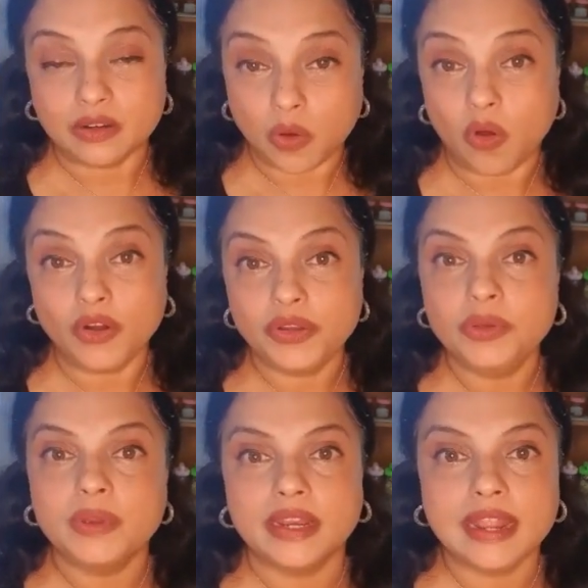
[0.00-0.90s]
or
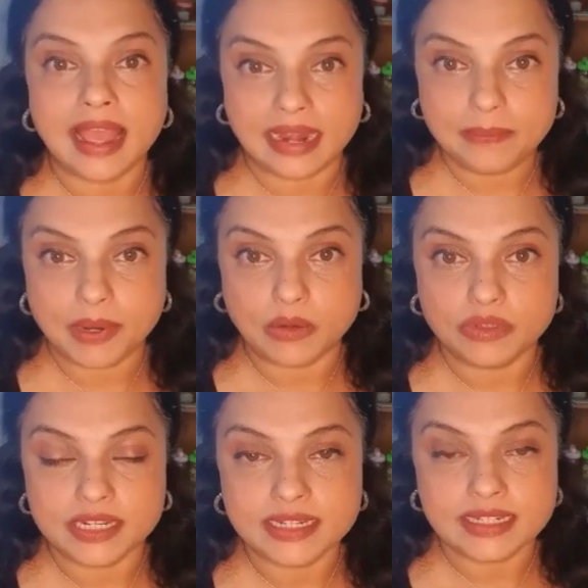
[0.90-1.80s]
you can hand
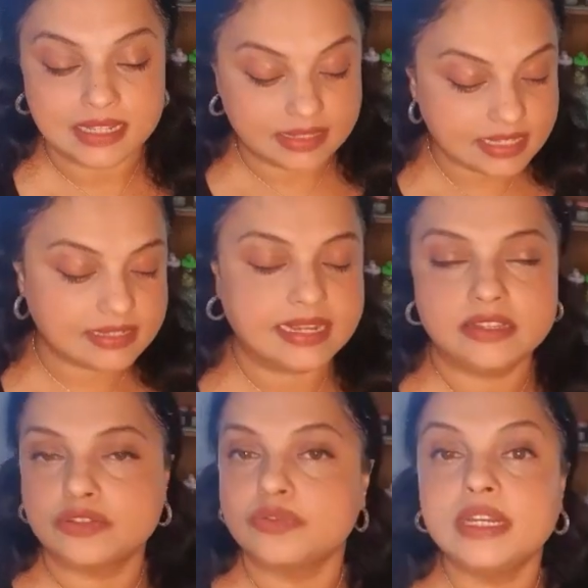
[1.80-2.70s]
pound it. This
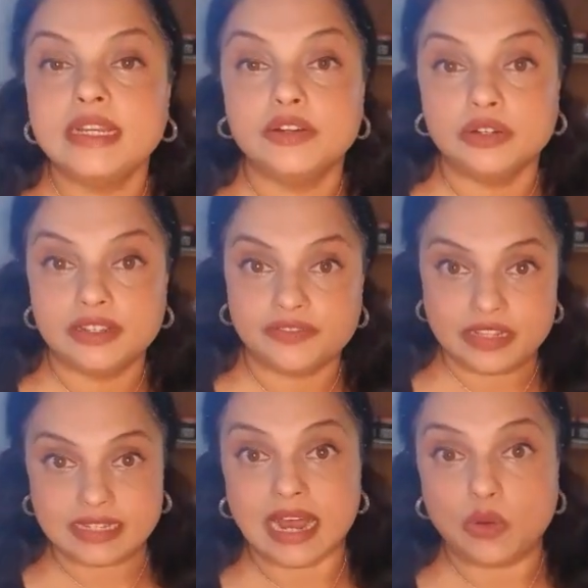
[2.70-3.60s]
tastes really good if
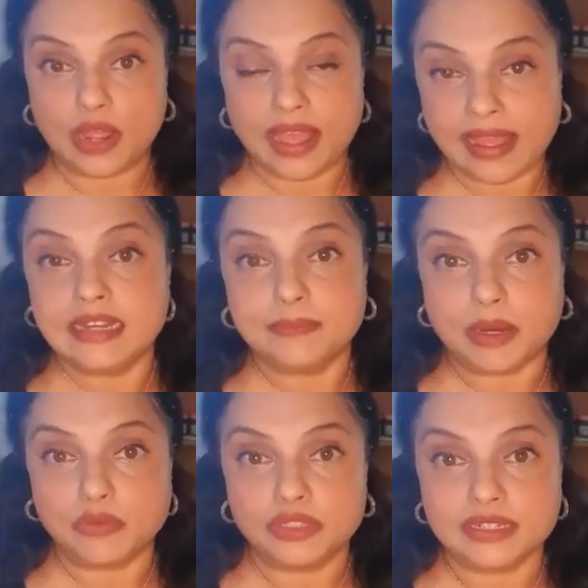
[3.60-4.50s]
it's hand
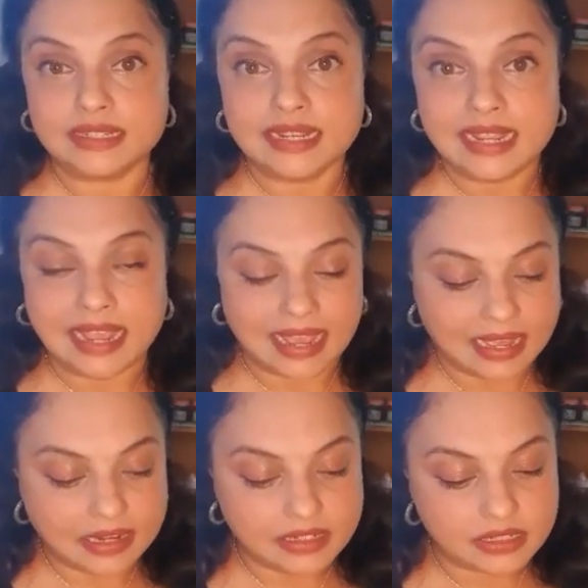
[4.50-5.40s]
pounded.
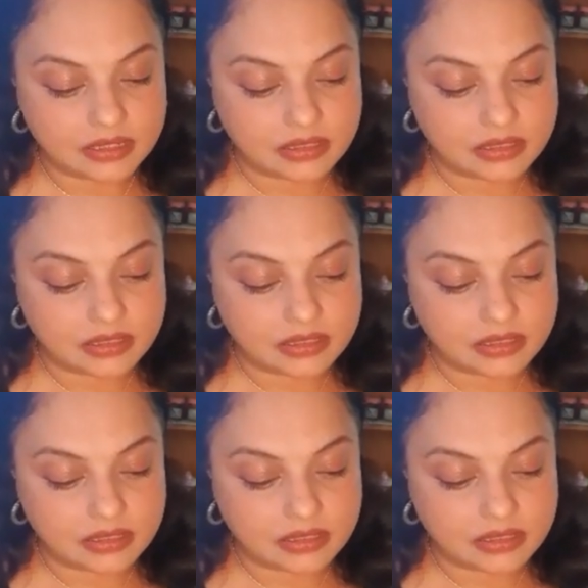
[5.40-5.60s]
And